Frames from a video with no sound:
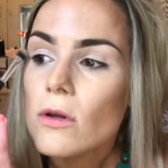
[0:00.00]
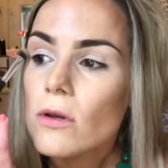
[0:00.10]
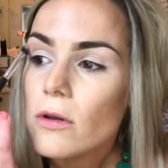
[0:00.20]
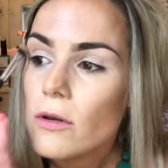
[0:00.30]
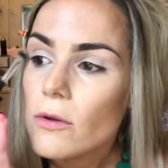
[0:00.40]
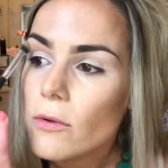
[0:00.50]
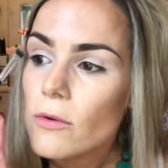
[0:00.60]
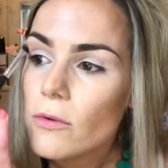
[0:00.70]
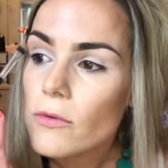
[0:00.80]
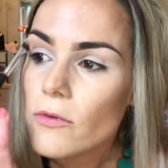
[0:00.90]

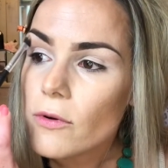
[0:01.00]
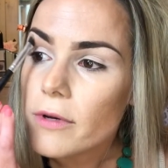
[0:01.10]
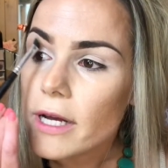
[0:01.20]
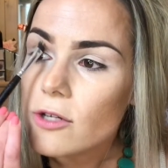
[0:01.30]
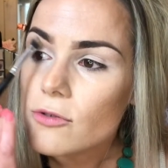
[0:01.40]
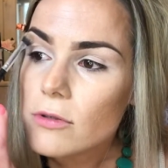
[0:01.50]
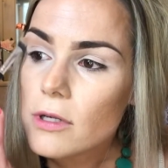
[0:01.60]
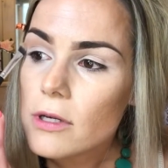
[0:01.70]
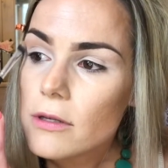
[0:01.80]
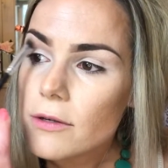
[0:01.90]
nudes or natural
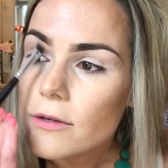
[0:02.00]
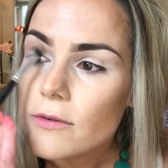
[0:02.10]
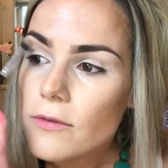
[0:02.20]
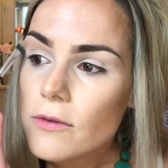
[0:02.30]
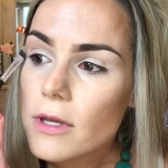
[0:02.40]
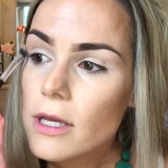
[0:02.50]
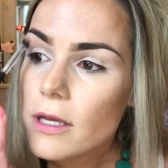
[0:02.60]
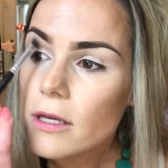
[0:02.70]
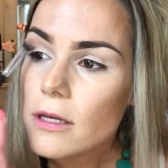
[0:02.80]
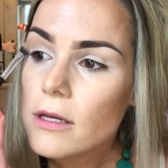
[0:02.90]
colors
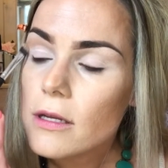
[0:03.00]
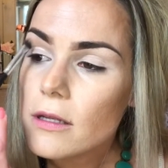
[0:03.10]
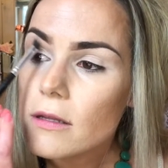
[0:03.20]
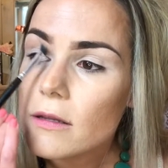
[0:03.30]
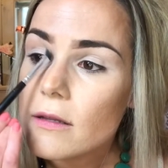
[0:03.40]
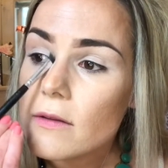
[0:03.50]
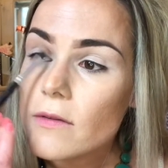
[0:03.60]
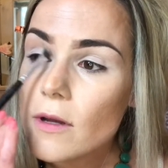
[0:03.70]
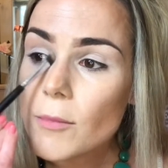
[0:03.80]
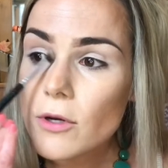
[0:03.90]
in the
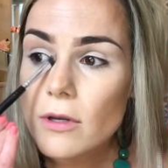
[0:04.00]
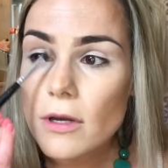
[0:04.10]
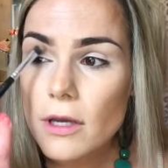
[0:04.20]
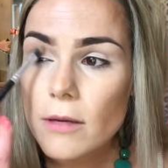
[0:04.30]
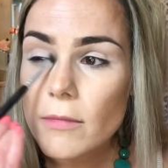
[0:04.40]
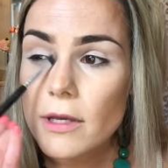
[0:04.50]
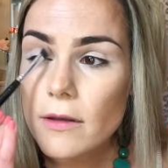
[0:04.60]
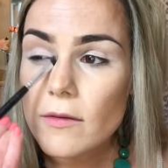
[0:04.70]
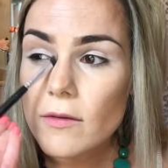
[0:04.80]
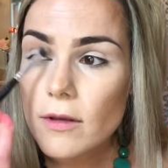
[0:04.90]
summertime
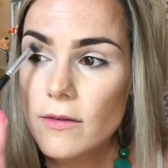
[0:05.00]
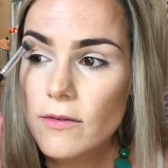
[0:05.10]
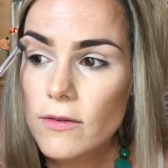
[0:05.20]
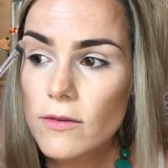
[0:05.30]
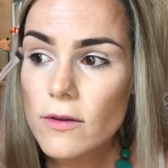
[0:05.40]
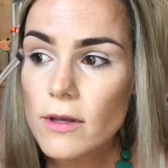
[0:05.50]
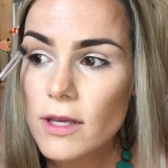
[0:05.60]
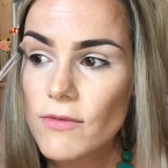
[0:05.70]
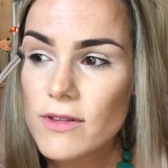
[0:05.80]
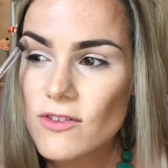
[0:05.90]
is if
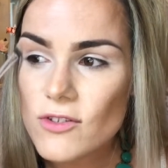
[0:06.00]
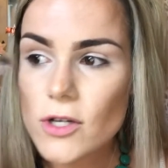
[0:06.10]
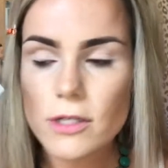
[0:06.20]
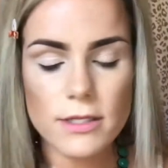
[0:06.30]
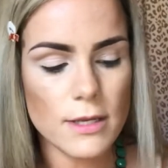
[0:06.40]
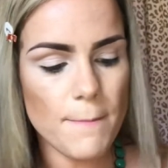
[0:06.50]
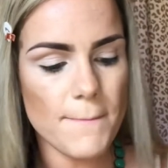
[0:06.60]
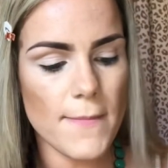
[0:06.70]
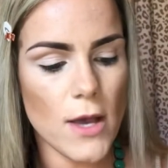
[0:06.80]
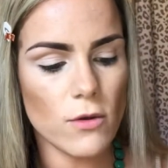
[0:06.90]
it starts to
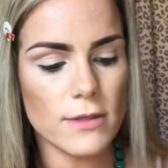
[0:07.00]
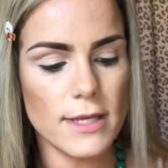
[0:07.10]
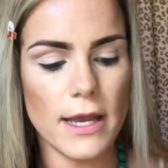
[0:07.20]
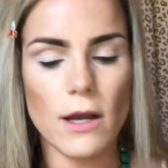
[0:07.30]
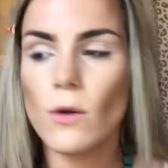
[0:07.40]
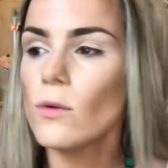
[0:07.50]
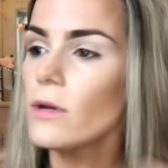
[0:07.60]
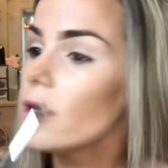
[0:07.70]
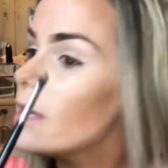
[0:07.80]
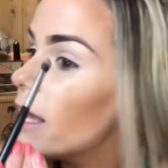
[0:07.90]
melt down,
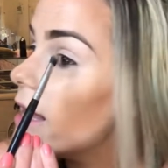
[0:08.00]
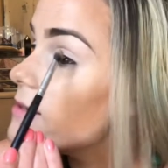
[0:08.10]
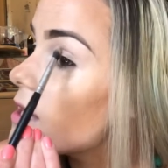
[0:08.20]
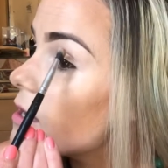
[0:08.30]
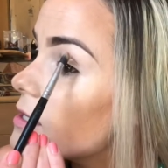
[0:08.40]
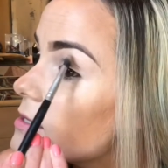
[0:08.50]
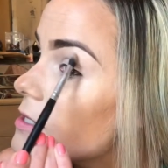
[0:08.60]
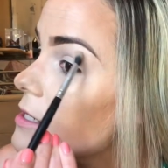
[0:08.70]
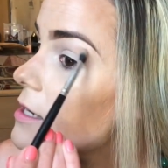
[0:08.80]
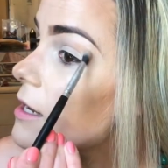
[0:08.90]
it's honestly
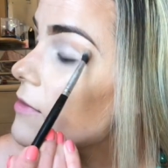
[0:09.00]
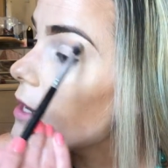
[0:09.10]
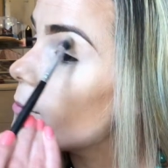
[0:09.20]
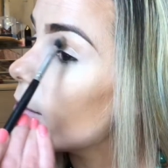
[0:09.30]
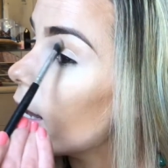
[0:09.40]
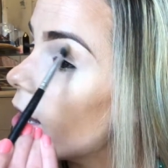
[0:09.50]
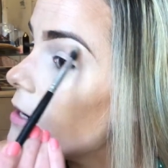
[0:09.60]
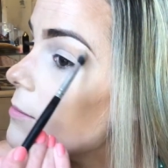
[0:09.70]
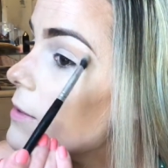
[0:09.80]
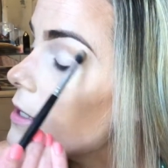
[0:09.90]
not that bad
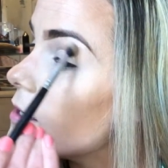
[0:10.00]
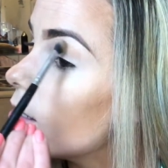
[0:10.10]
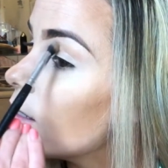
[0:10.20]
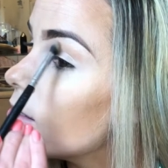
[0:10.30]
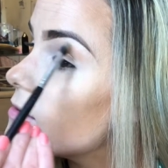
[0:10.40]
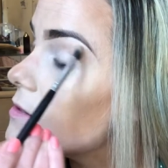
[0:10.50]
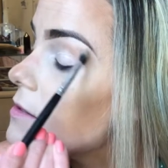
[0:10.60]
because